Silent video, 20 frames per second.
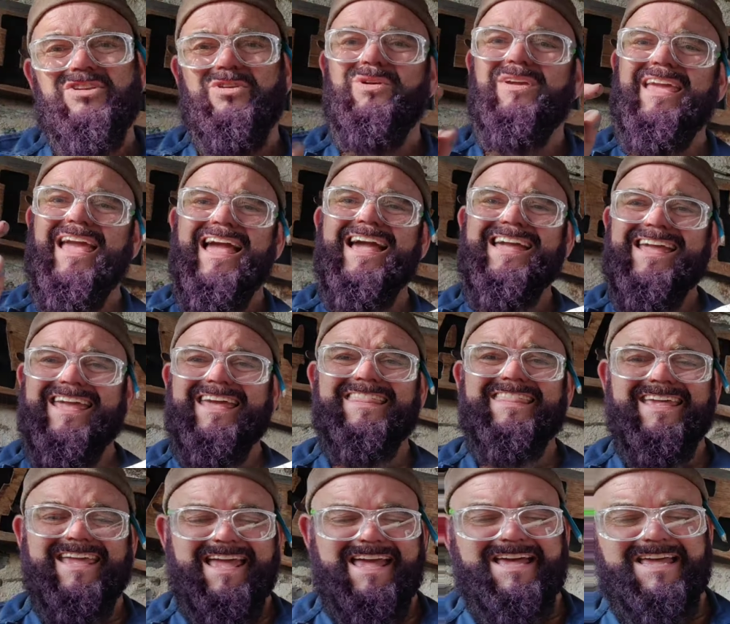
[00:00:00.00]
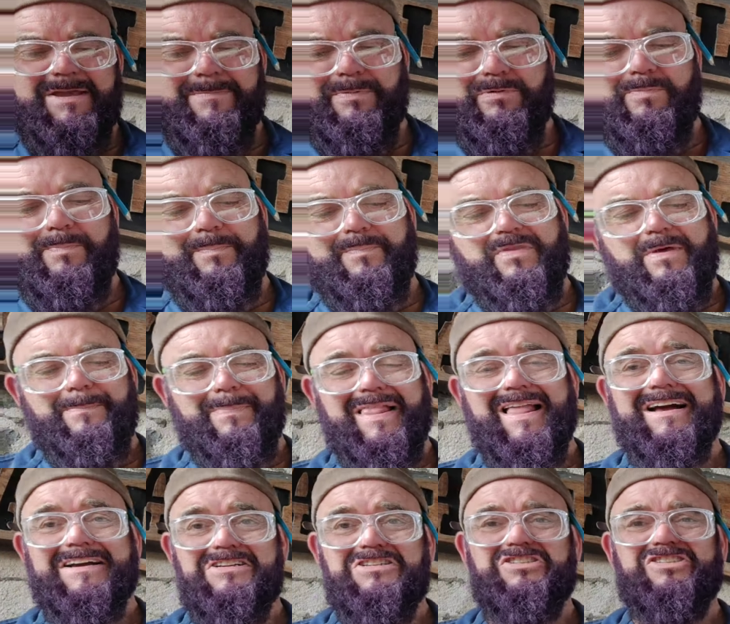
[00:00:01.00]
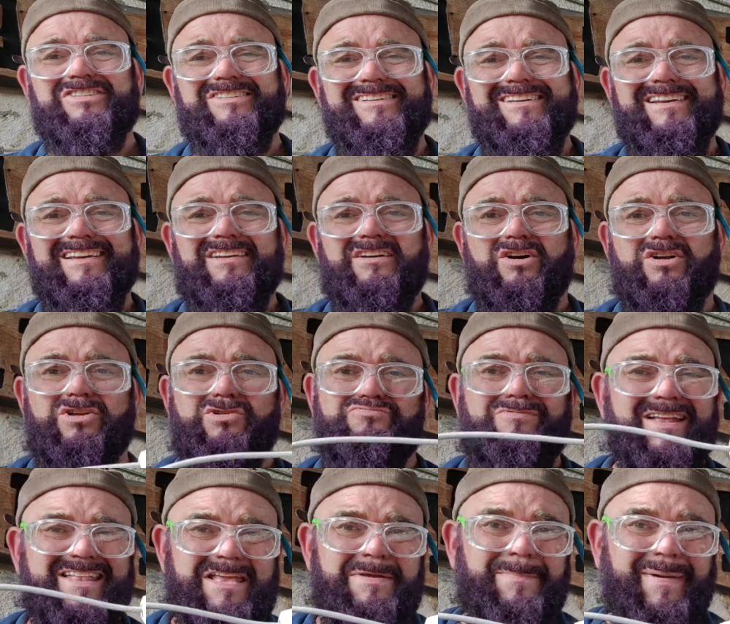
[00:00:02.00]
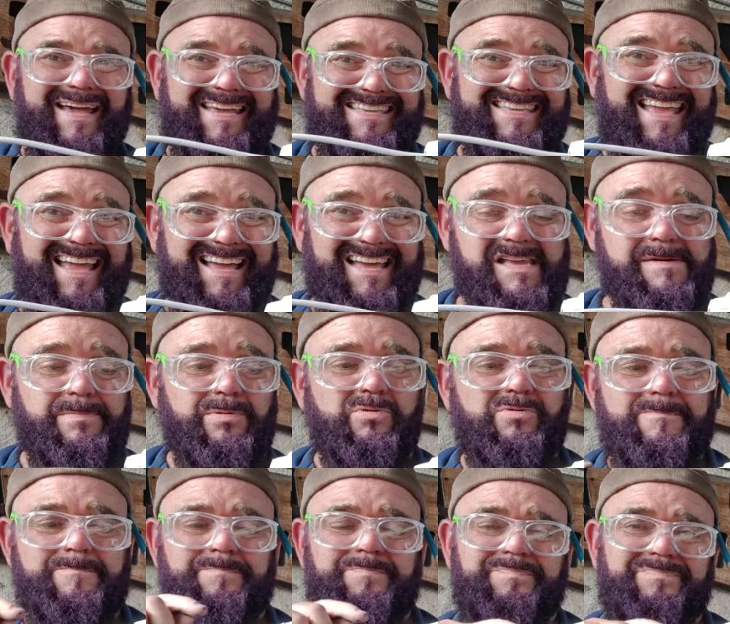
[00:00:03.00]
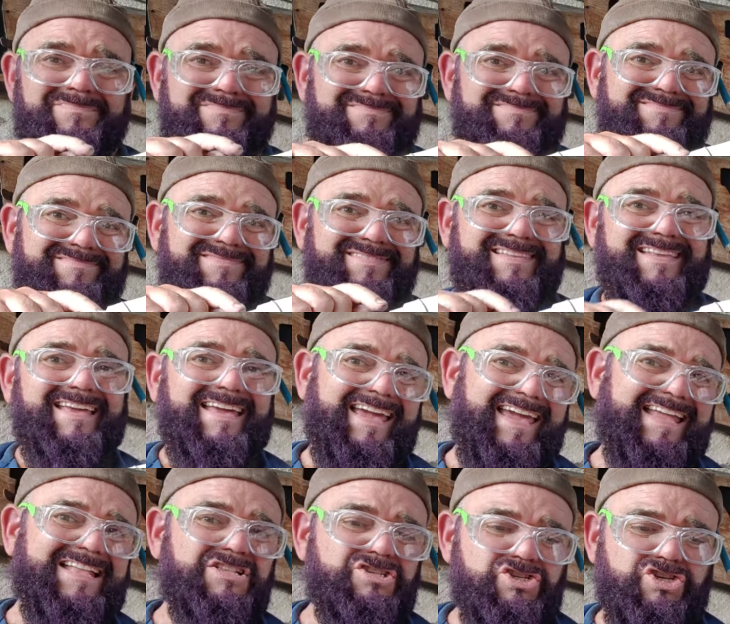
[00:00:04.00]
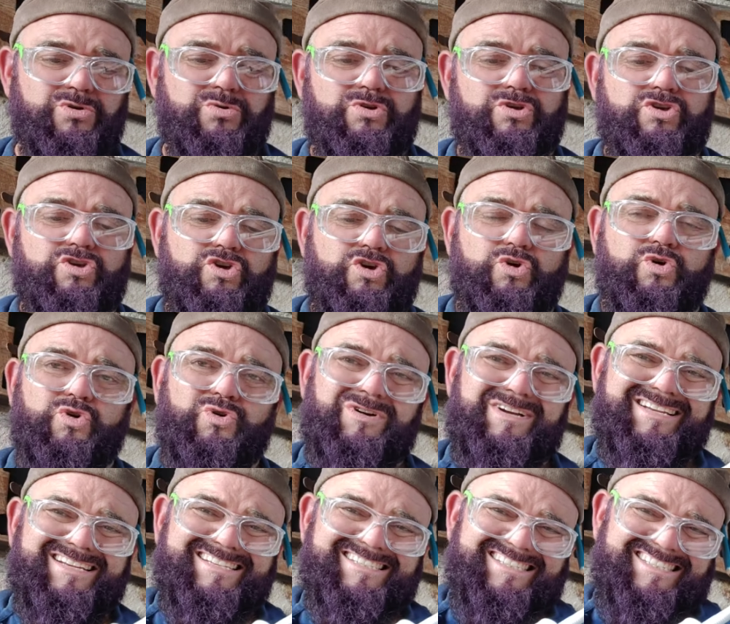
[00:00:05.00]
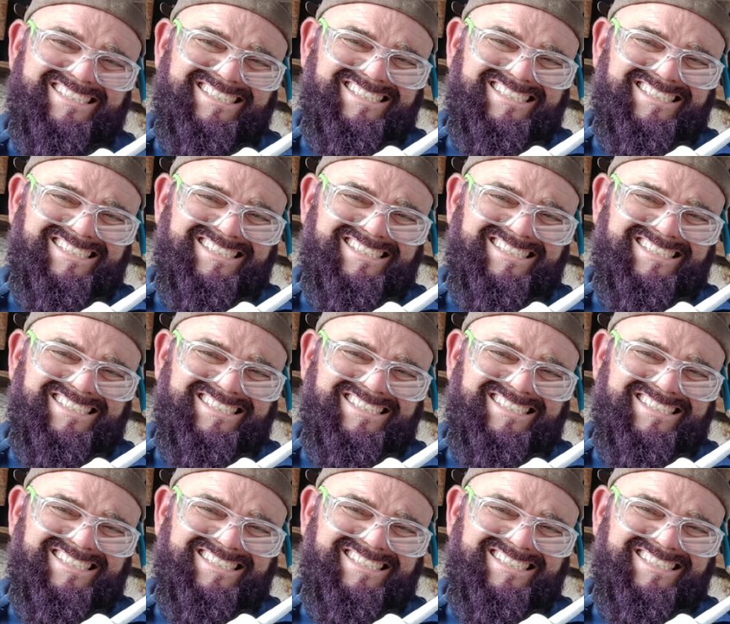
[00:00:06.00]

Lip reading: So you can get the cable, the plugs, on a ready-made cable into your